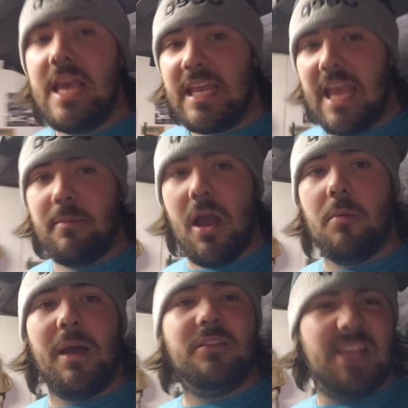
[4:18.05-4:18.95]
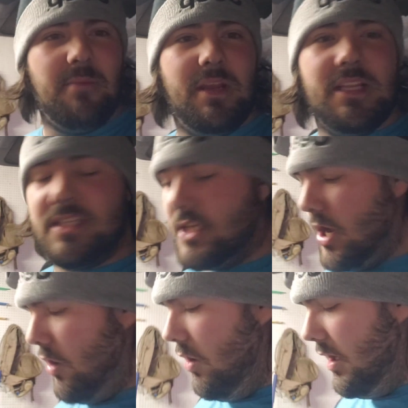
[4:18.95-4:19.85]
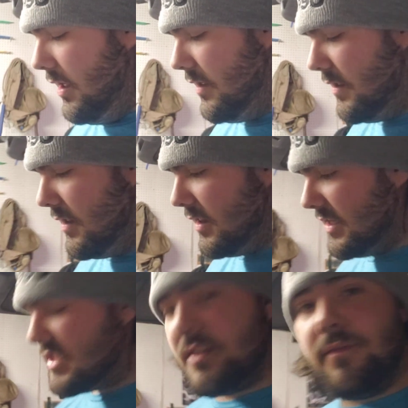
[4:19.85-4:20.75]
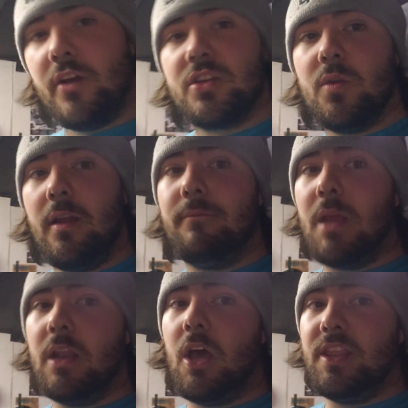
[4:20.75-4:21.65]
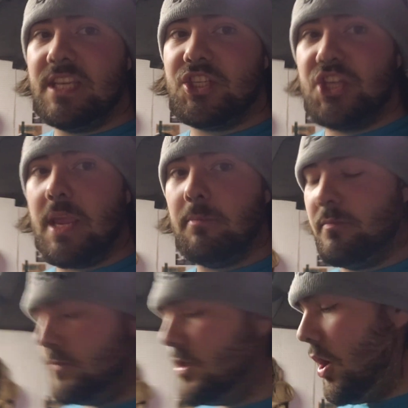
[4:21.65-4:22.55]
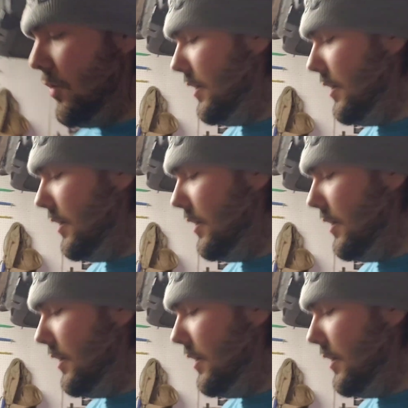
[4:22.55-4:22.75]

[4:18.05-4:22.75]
came out about 10 minutes ago. This is the first one I've done on this Jeep. No.